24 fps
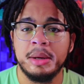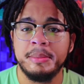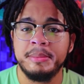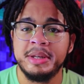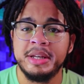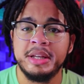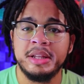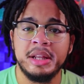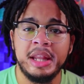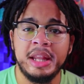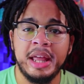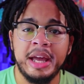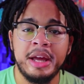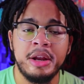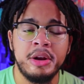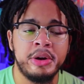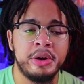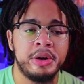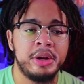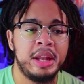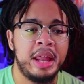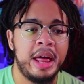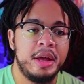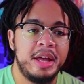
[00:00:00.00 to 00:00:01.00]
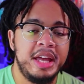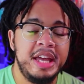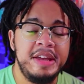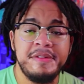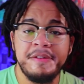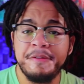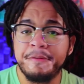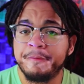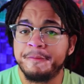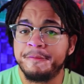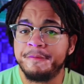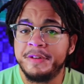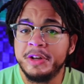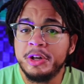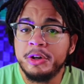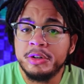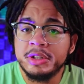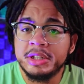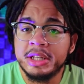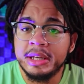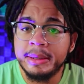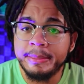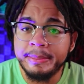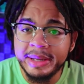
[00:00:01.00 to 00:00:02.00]
in later, like even Phil
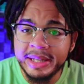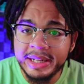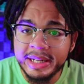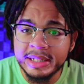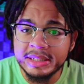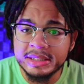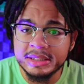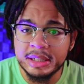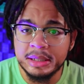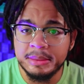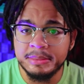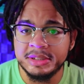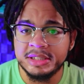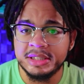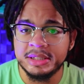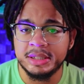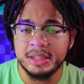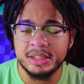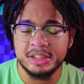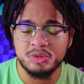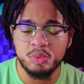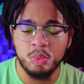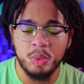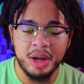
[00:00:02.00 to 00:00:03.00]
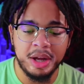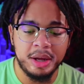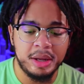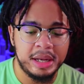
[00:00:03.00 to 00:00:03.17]
Jimenez comes in as well.